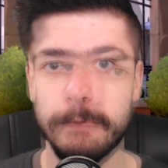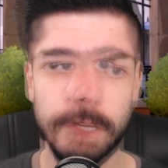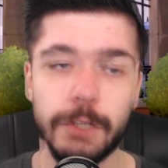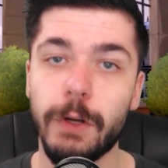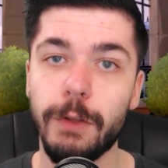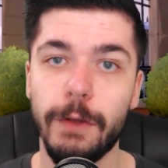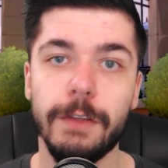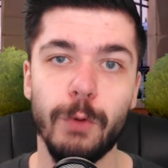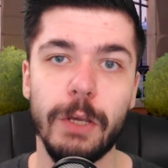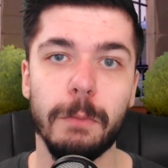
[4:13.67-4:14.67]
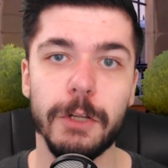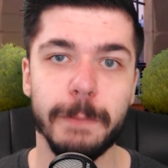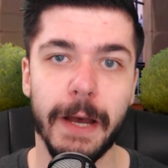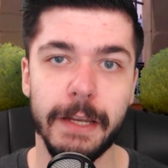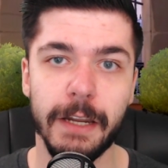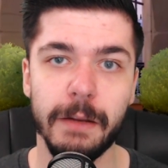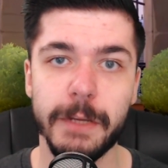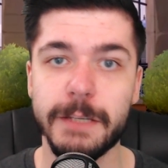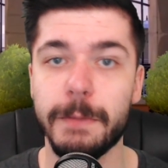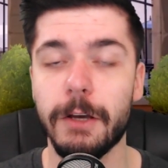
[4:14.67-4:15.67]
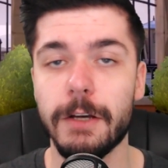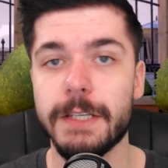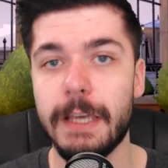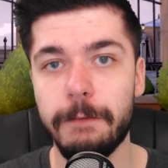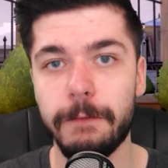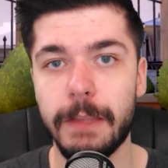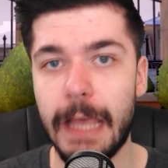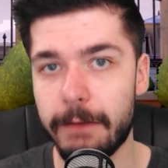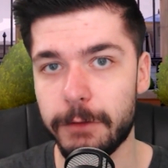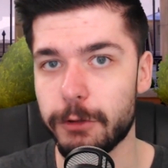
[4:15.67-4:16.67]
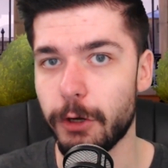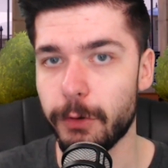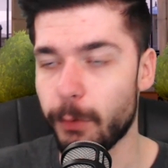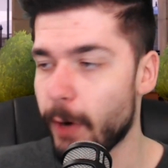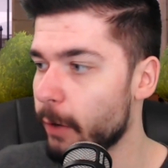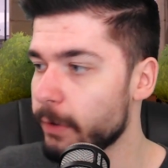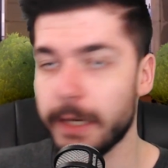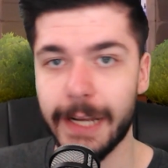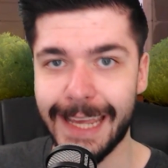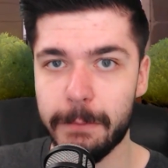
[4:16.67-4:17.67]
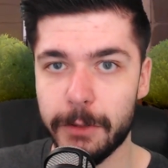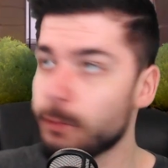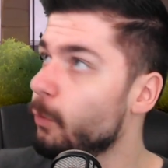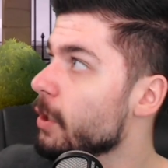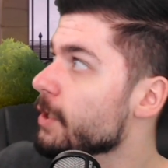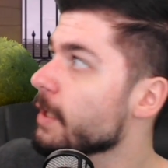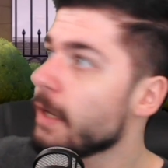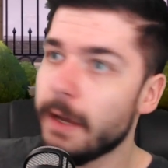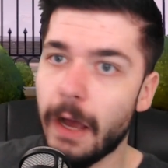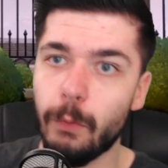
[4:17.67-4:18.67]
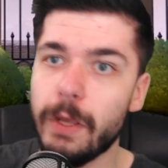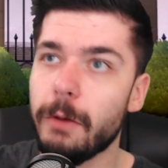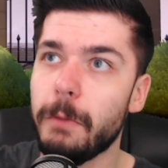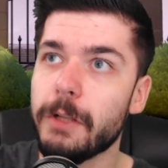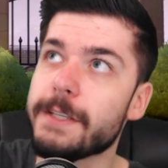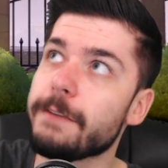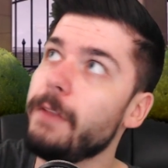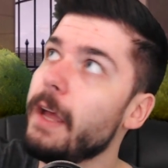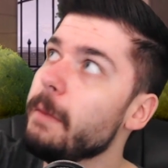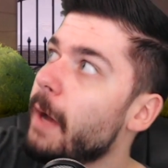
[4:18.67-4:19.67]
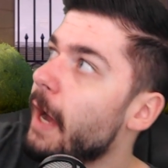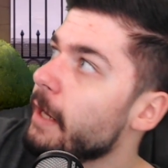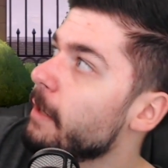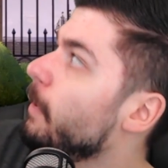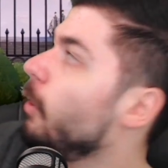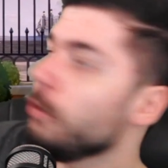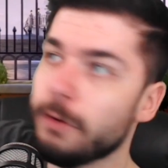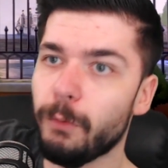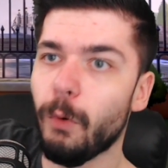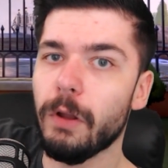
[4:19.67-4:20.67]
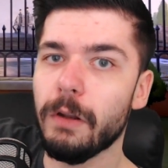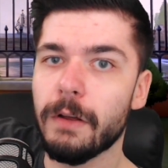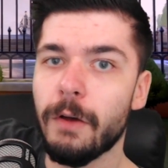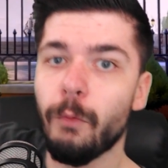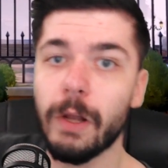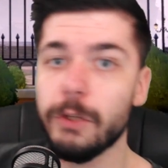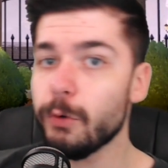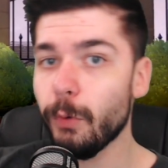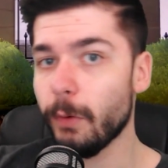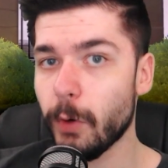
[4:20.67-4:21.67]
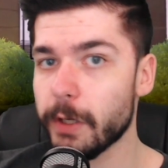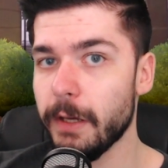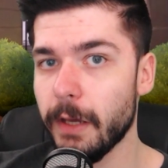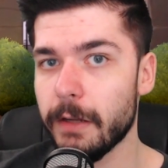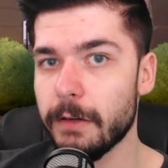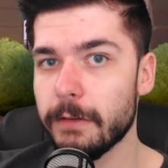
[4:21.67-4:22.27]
Try to hit the Recon Bolts behind enemies, because if they have to turn around and aim towards a Recon Bolt that's flying behind them onto a wall while you are walking in,